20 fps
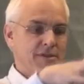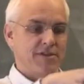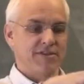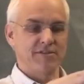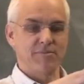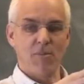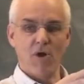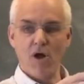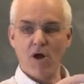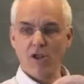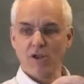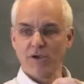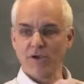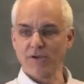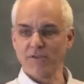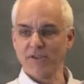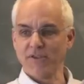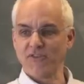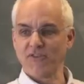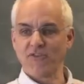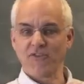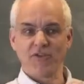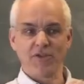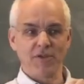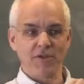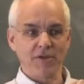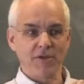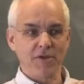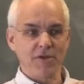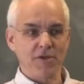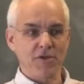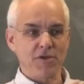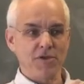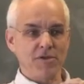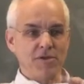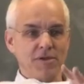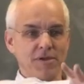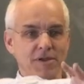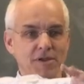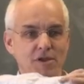The smaller this
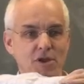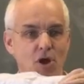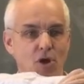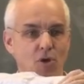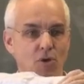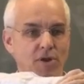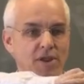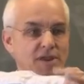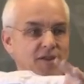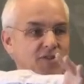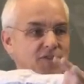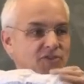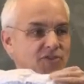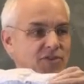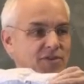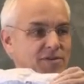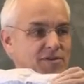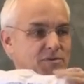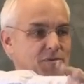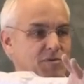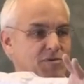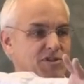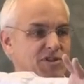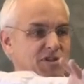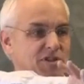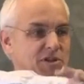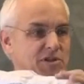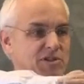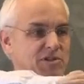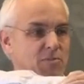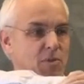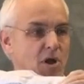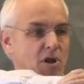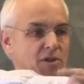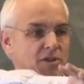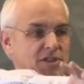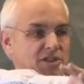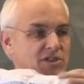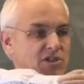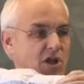cone is, the
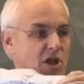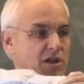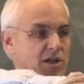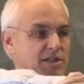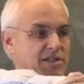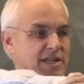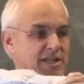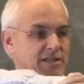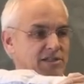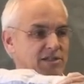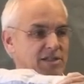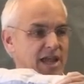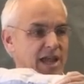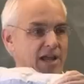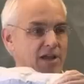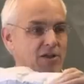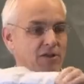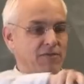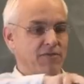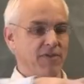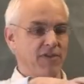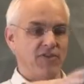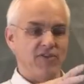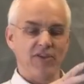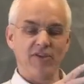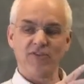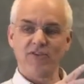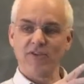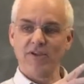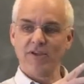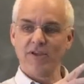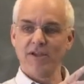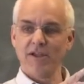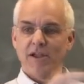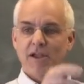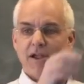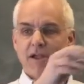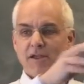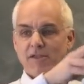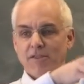smaller the solid tangle of this is,
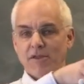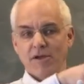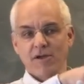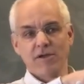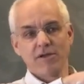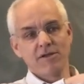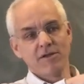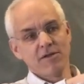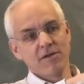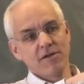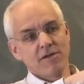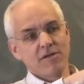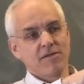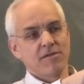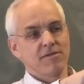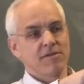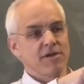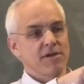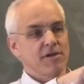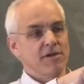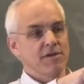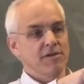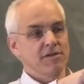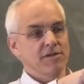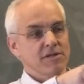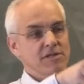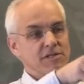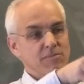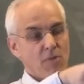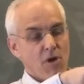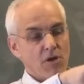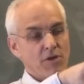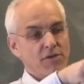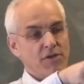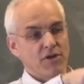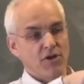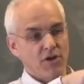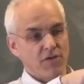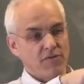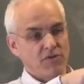the, the smaller
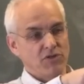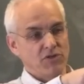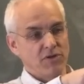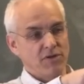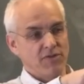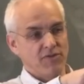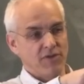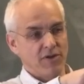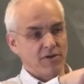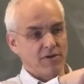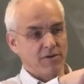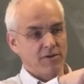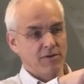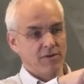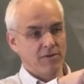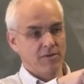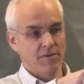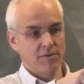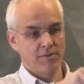the curvature is here.